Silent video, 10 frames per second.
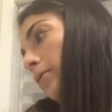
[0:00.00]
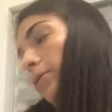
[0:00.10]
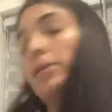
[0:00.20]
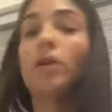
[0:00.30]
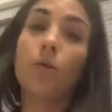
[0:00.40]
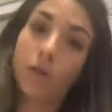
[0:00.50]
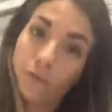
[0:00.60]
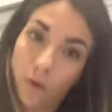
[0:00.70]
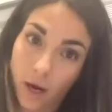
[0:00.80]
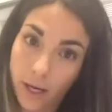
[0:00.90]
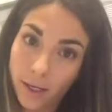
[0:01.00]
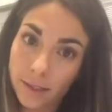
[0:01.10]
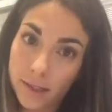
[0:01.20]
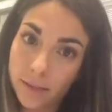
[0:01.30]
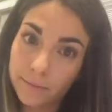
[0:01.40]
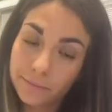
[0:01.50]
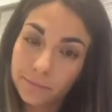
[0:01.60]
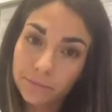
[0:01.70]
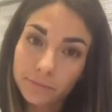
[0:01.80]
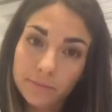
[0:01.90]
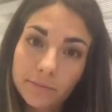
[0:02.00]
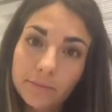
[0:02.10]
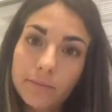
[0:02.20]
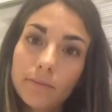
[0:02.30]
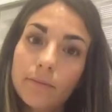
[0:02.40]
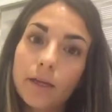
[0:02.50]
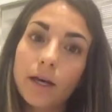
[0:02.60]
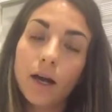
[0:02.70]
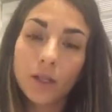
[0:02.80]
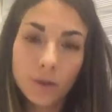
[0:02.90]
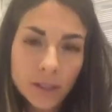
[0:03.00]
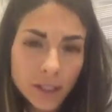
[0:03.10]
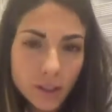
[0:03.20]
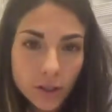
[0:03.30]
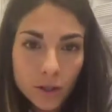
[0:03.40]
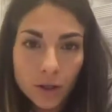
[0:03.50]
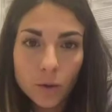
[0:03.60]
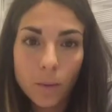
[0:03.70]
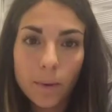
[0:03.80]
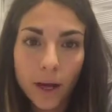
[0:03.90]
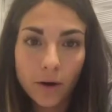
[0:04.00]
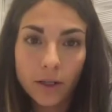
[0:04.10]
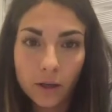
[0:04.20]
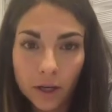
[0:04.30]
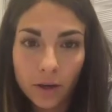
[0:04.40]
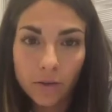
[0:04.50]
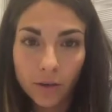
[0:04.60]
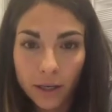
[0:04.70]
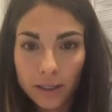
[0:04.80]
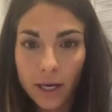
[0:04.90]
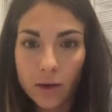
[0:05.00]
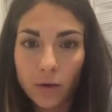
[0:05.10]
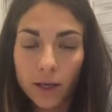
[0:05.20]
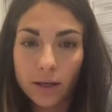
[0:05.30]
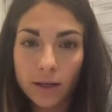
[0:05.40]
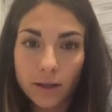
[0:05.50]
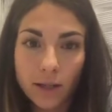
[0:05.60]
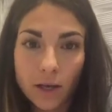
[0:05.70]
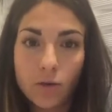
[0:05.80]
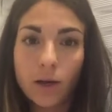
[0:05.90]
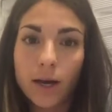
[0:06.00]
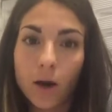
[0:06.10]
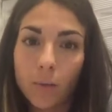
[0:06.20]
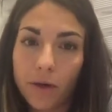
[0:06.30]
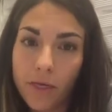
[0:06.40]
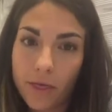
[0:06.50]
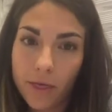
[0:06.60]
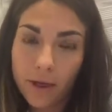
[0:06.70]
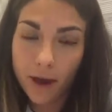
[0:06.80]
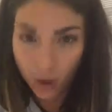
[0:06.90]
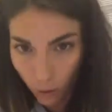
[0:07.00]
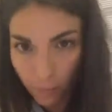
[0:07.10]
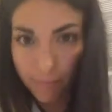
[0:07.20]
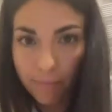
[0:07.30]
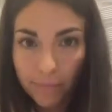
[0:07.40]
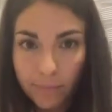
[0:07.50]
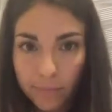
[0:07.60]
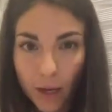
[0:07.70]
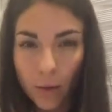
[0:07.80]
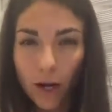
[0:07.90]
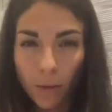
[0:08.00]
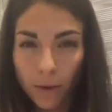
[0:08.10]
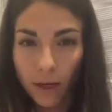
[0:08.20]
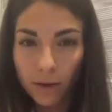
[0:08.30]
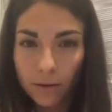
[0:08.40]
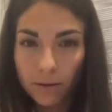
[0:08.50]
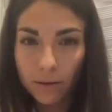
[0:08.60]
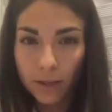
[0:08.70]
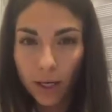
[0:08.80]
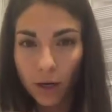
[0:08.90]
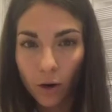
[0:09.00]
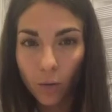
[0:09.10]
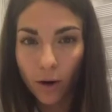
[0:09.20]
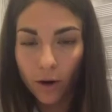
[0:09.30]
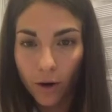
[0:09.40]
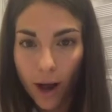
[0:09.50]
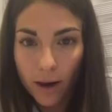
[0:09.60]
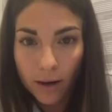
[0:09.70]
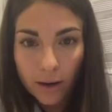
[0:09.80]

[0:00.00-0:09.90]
Well, we start with phonics. Are you a teacher or are you a parent looking for things that you can help with at home? That would help me kind of know where you're at.